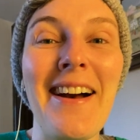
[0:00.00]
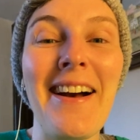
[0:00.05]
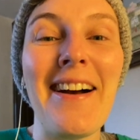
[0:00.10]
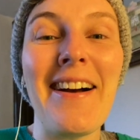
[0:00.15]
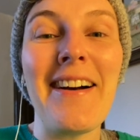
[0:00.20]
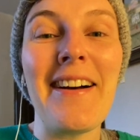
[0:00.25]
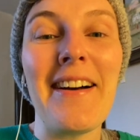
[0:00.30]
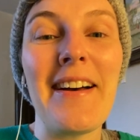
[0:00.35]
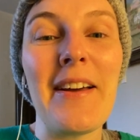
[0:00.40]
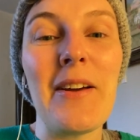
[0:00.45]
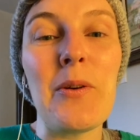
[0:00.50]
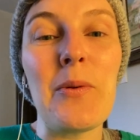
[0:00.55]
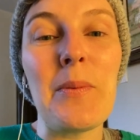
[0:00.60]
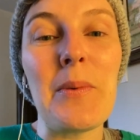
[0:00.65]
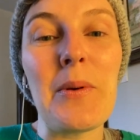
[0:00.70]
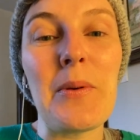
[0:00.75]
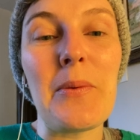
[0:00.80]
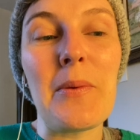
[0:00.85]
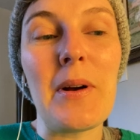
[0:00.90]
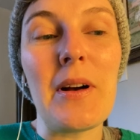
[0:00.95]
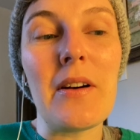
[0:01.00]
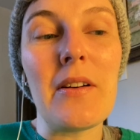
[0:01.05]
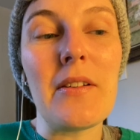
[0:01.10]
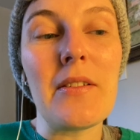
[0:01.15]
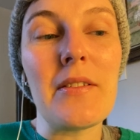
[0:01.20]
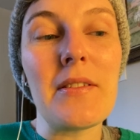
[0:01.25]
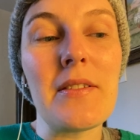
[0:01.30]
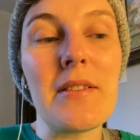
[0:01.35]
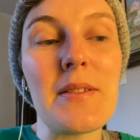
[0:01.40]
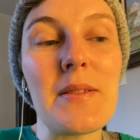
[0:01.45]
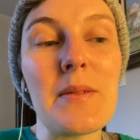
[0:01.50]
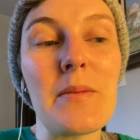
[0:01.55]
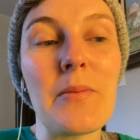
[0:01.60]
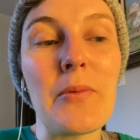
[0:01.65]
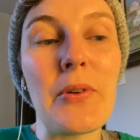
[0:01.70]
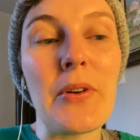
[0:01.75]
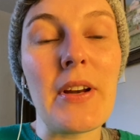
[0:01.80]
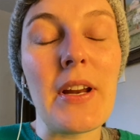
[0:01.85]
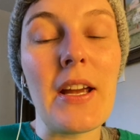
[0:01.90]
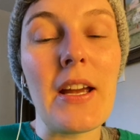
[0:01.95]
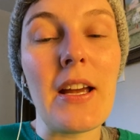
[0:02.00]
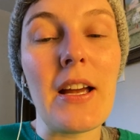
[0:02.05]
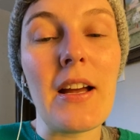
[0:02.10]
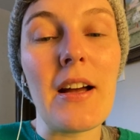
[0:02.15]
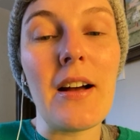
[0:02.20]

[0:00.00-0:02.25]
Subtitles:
I hope you're well this morning.